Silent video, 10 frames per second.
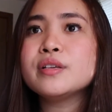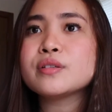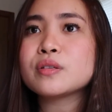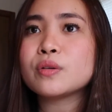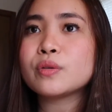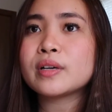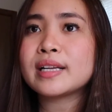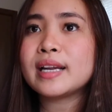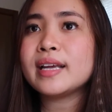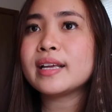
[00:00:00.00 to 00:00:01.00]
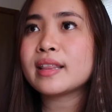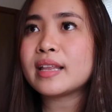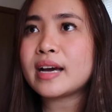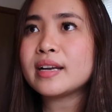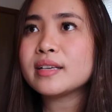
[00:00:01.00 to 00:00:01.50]
So click
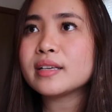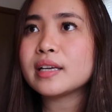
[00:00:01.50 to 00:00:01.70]
that